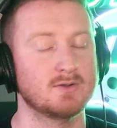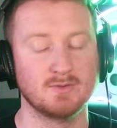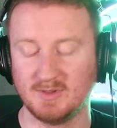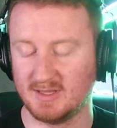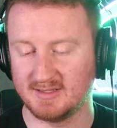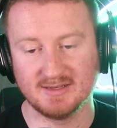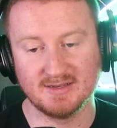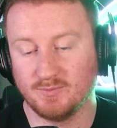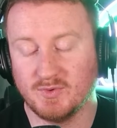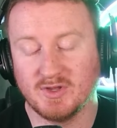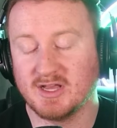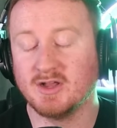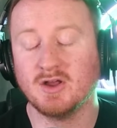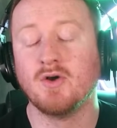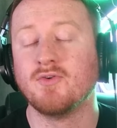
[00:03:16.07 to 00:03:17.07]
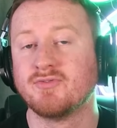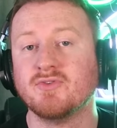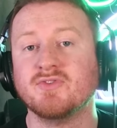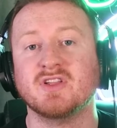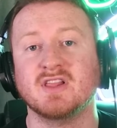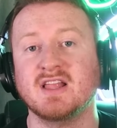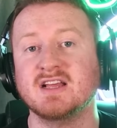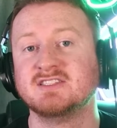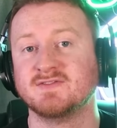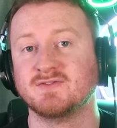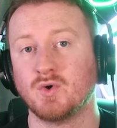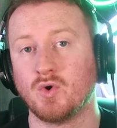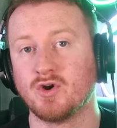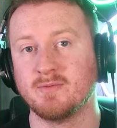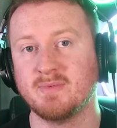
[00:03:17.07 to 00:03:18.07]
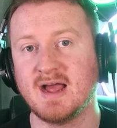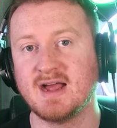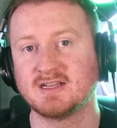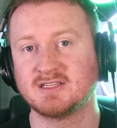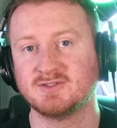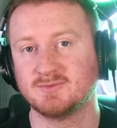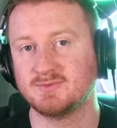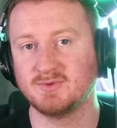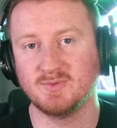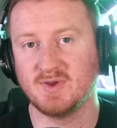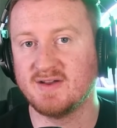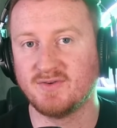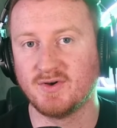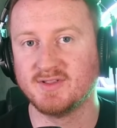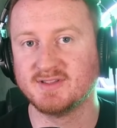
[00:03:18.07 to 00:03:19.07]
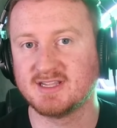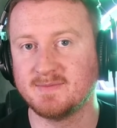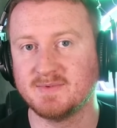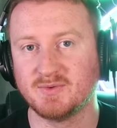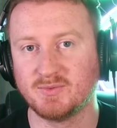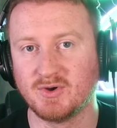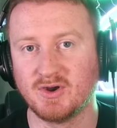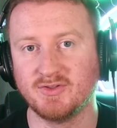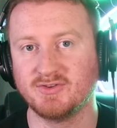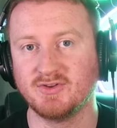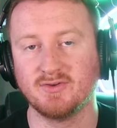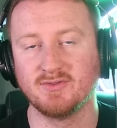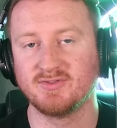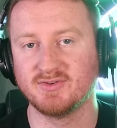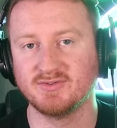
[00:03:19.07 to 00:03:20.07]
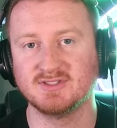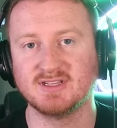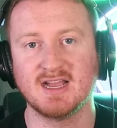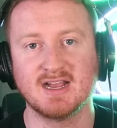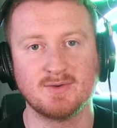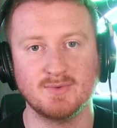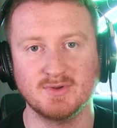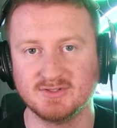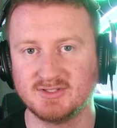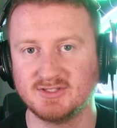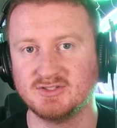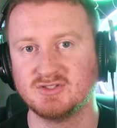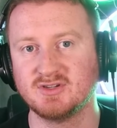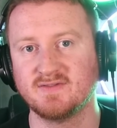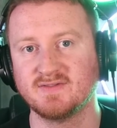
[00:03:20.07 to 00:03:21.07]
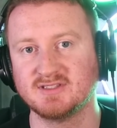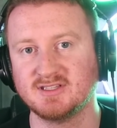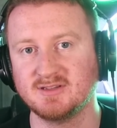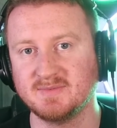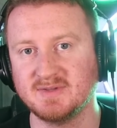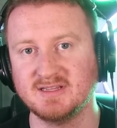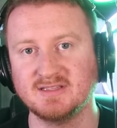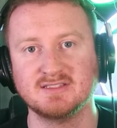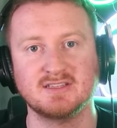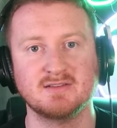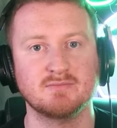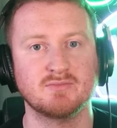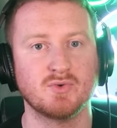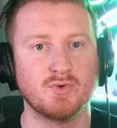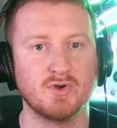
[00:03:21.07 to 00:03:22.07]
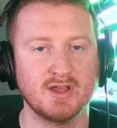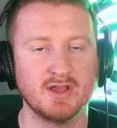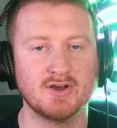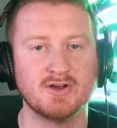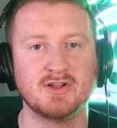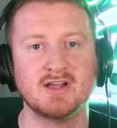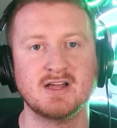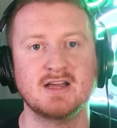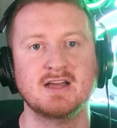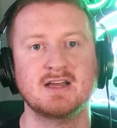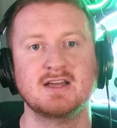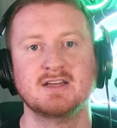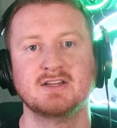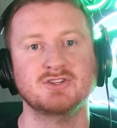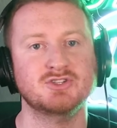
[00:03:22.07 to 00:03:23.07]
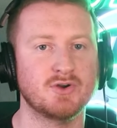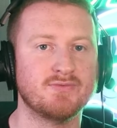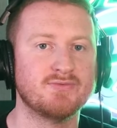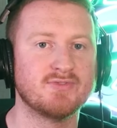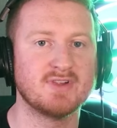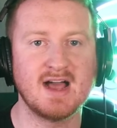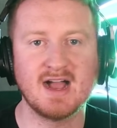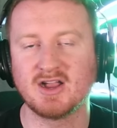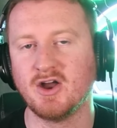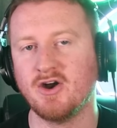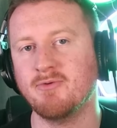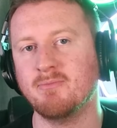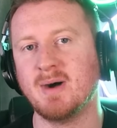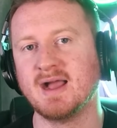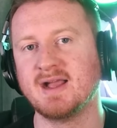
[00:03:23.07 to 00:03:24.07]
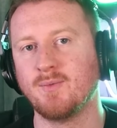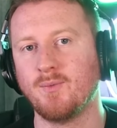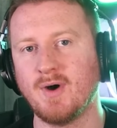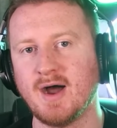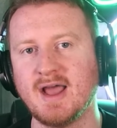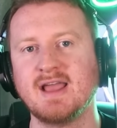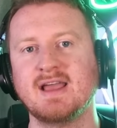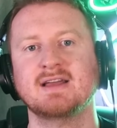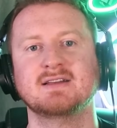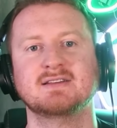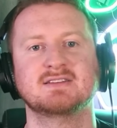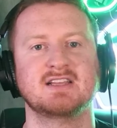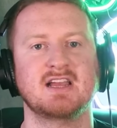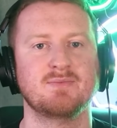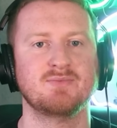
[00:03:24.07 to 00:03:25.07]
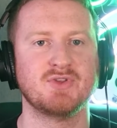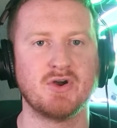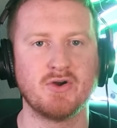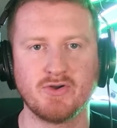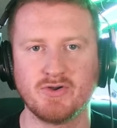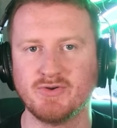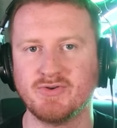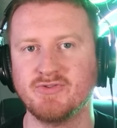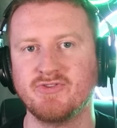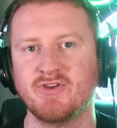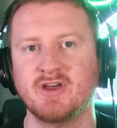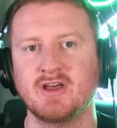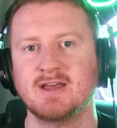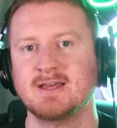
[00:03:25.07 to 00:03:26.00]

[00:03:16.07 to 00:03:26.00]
we can go through the list of quarterbacks. We have all the time in the world to go through Zach Wilson, Trevor Siemian, Tim Boyle, Joe Flacco, Mike White, Sam Darnold,